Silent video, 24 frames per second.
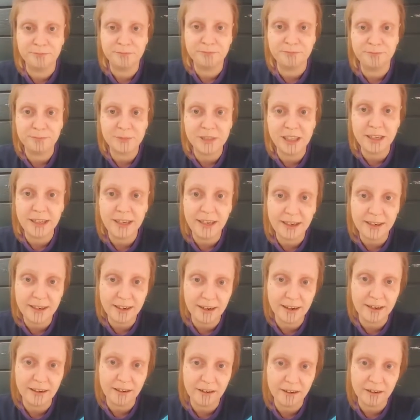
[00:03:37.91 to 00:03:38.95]

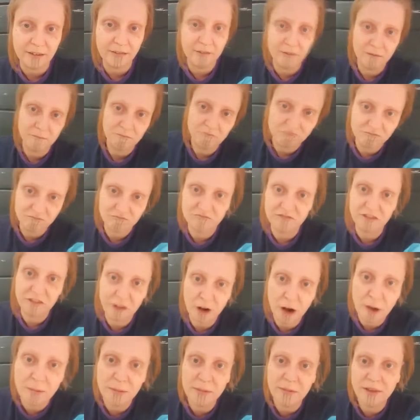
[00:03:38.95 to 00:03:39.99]
Leading
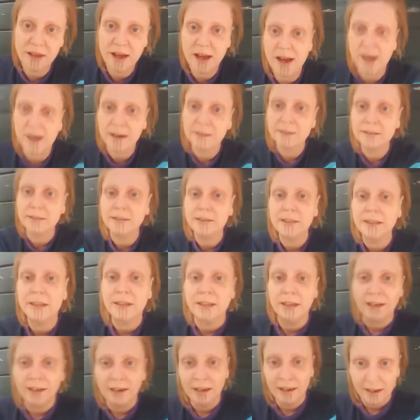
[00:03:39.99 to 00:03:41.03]
from that,
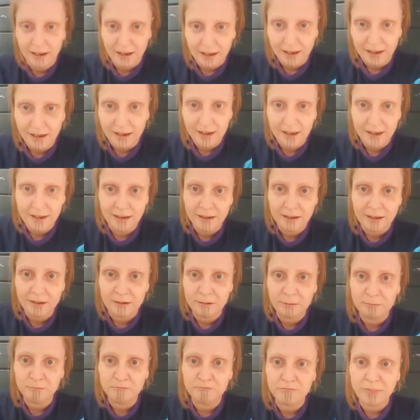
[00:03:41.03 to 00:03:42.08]

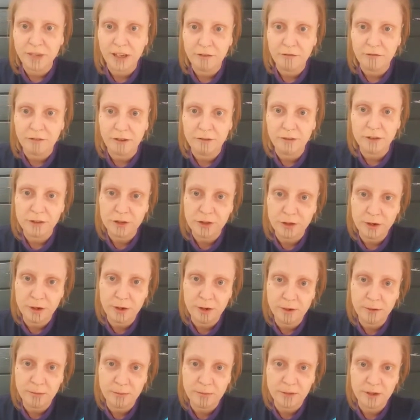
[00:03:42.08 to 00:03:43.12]
I found the
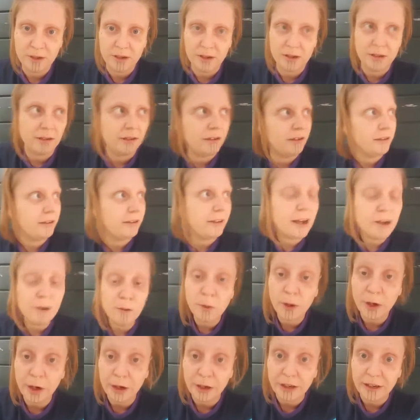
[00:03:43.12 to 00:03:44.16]
term light
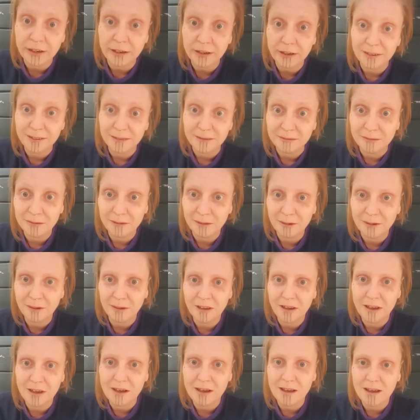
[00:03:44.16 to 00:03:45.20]
worker.
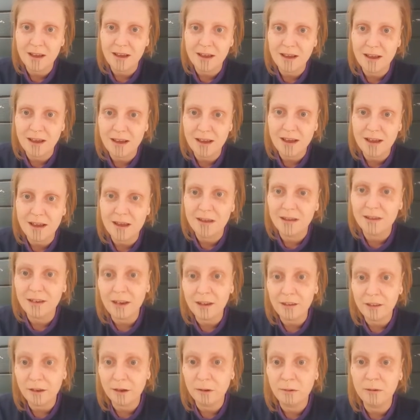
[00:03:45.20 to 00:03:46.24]
And I
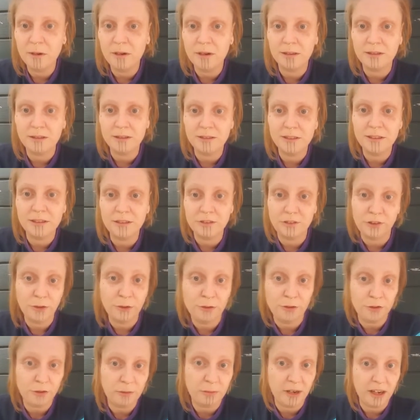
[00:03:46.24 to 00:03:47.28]
thought, well, this
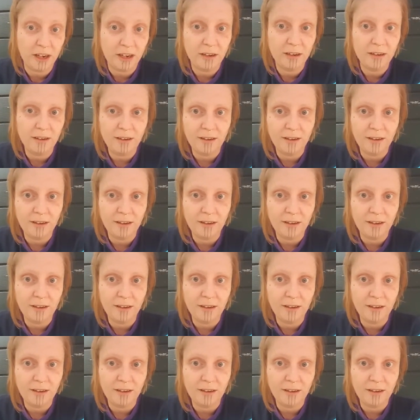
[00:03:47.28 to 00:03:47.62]
suits me.